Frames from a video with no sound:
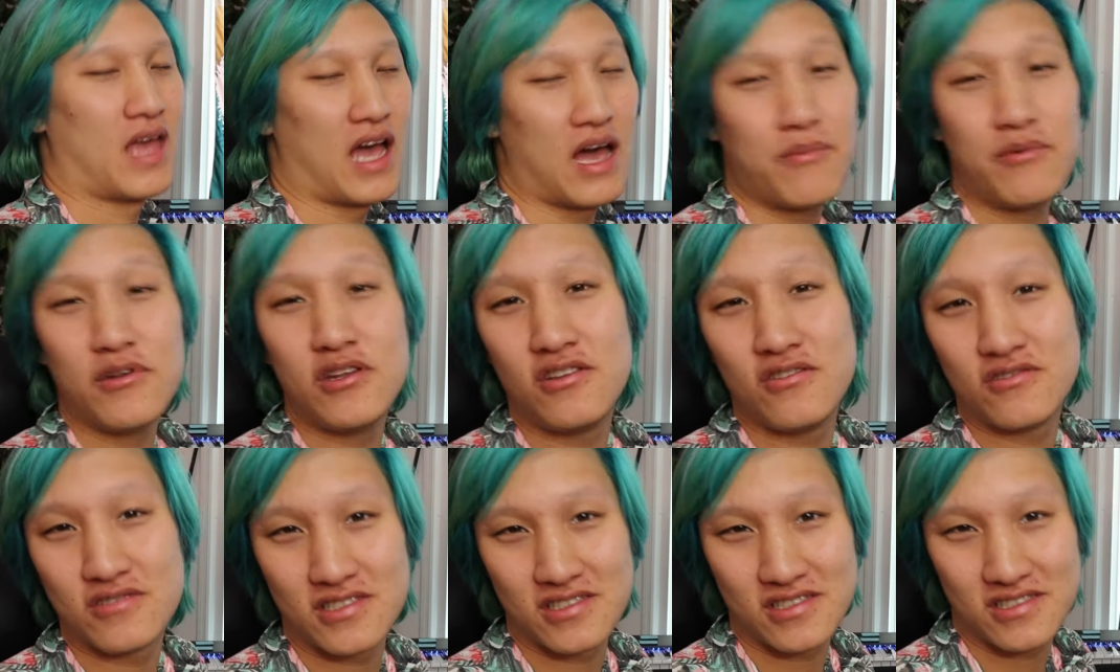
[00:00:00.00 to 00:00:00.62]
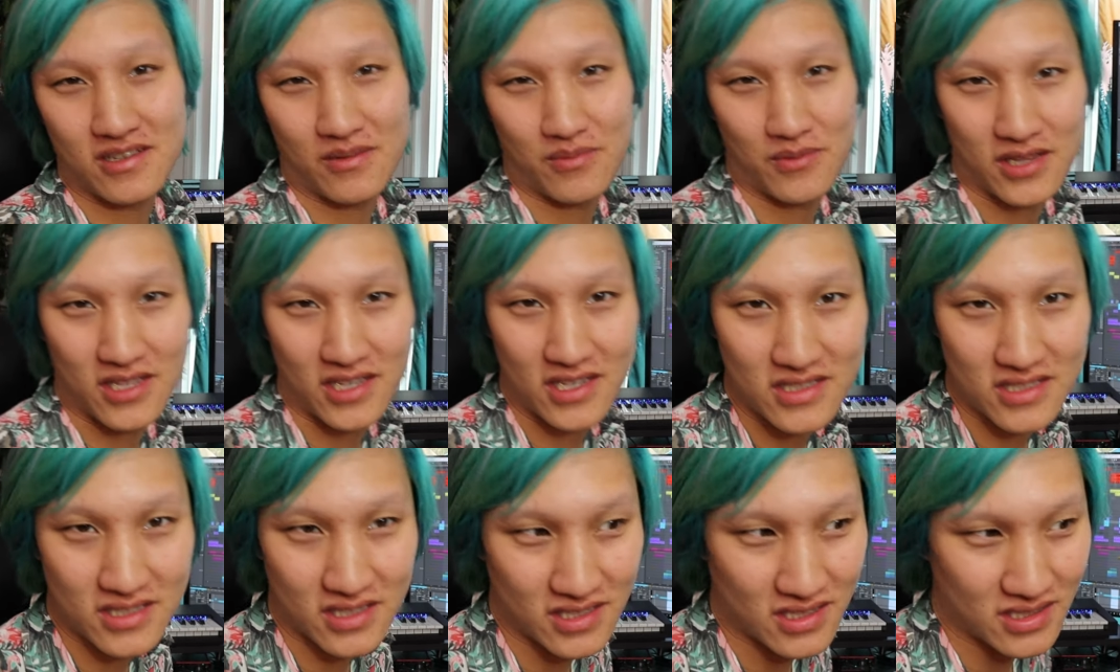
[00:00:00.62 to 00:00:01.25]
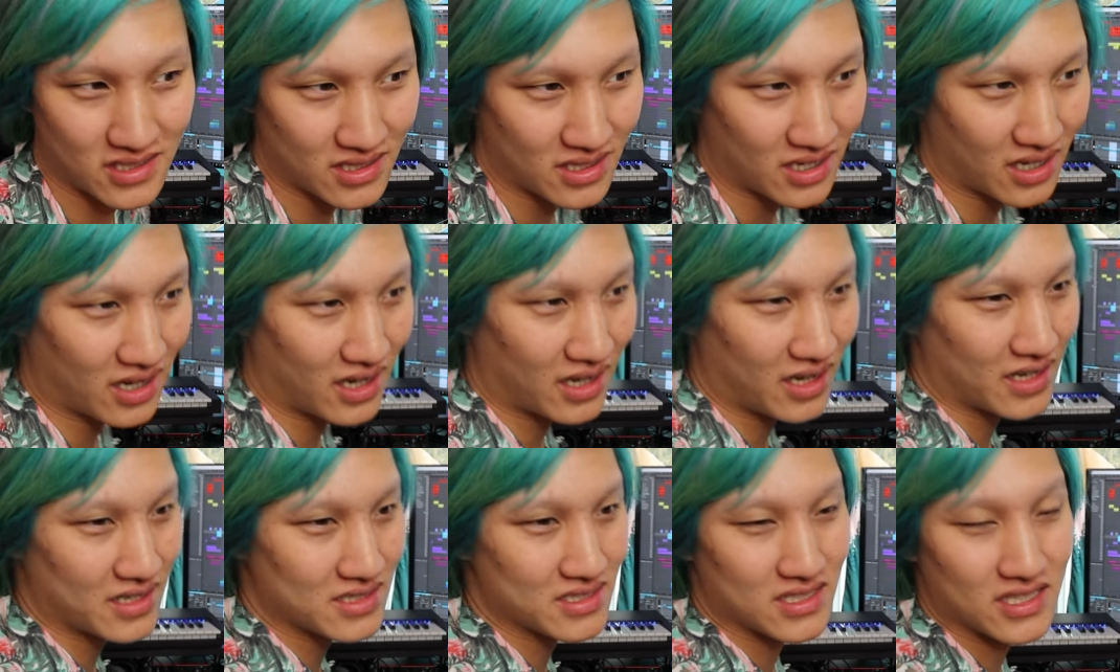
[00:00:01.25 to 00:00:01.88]
I've been using some of these in
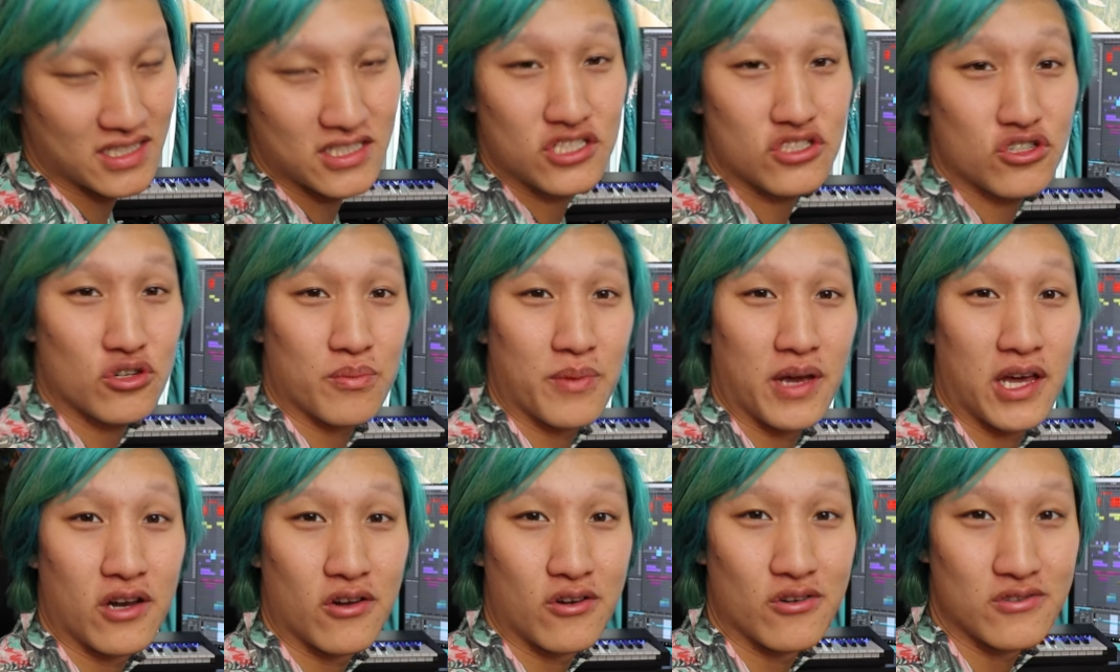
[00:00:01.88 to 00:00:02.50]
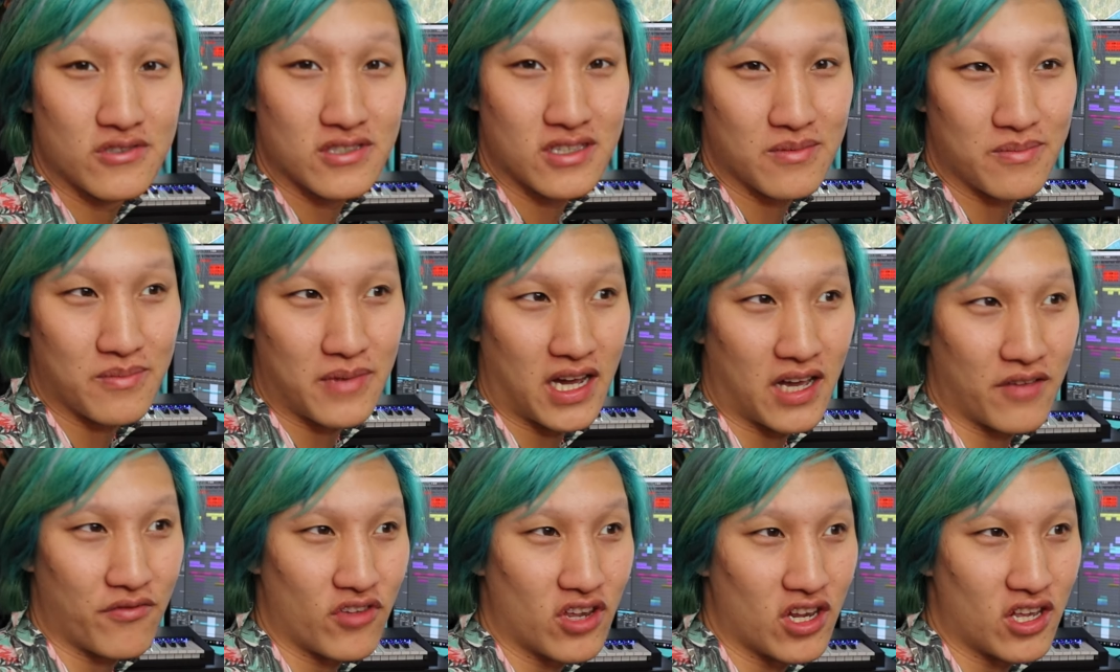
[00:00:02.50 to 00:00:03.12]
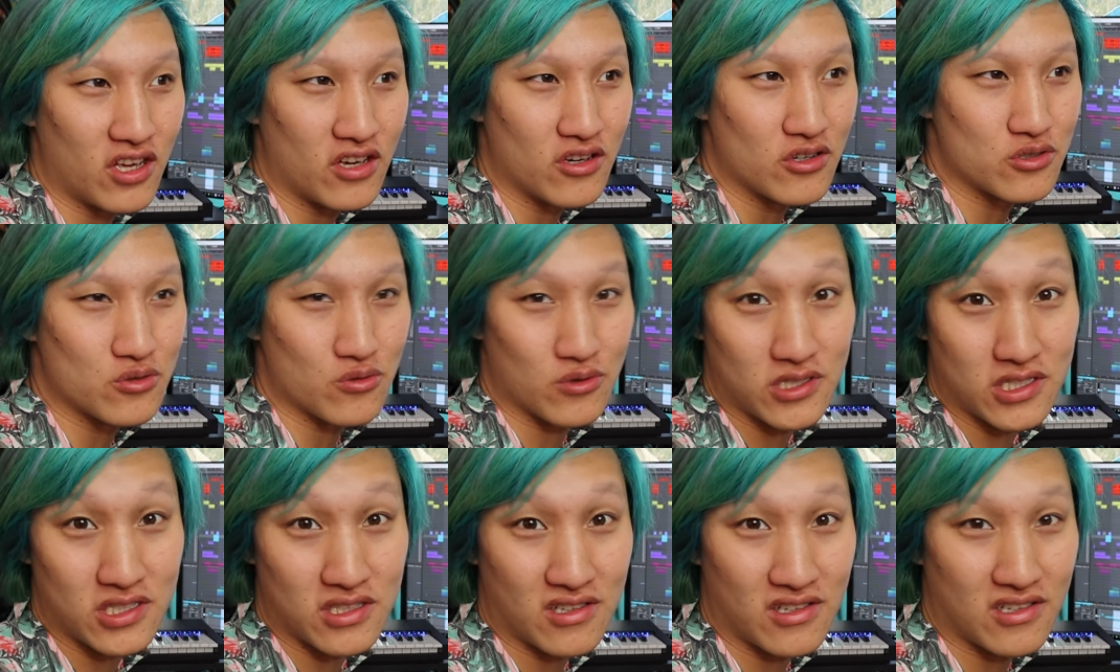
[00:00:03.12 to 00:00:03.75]
uh, instrumentals in my videos
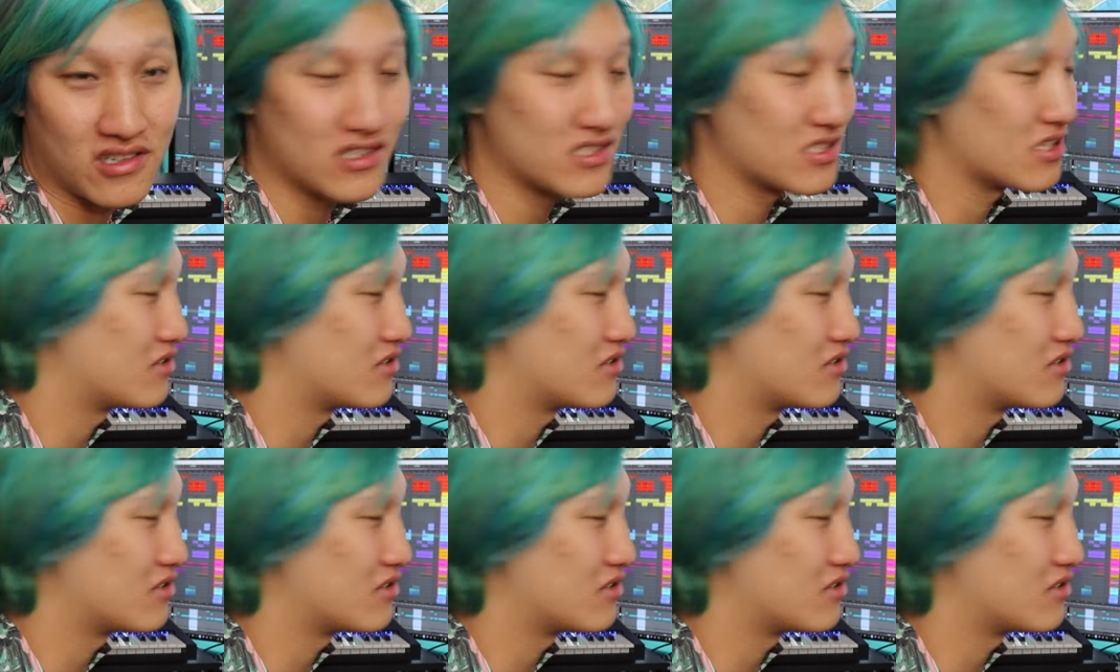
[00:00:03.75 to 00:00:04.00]
recently,